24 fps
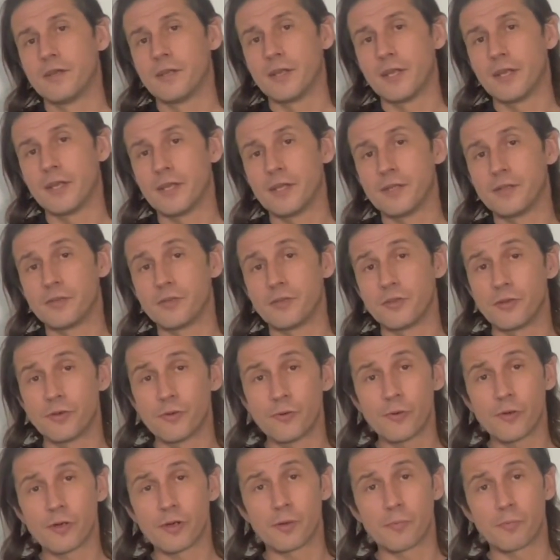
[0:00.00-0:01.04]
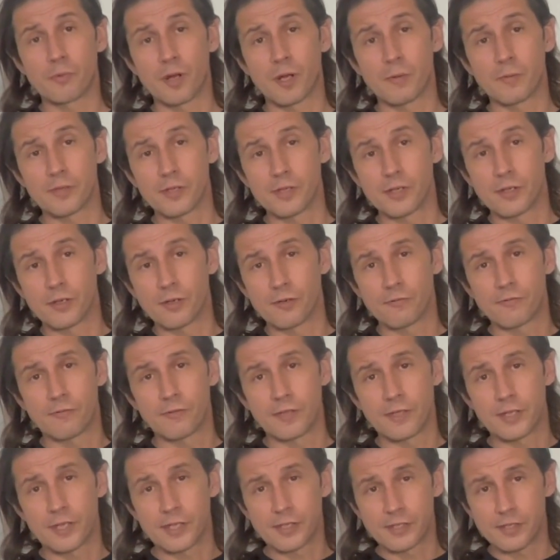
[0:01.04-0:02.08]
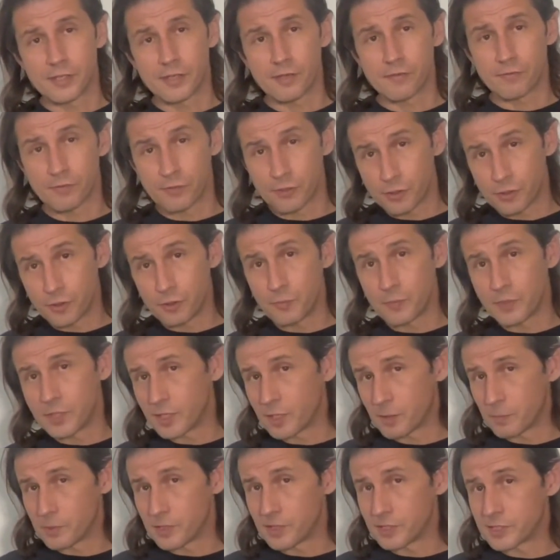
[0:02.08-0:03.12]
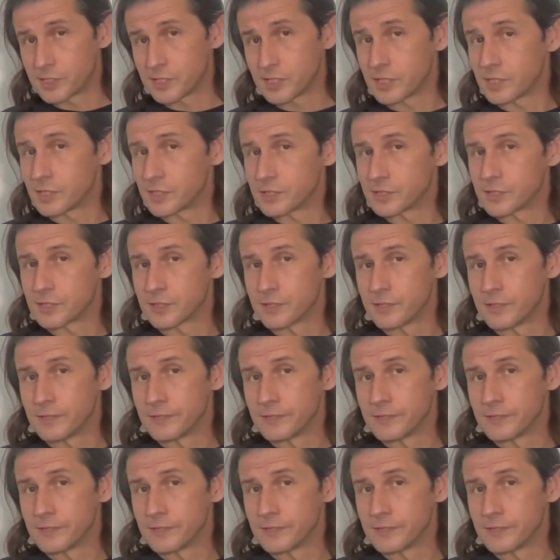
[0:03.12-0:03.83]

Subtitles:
And you are probably here for the idea of human NPCs.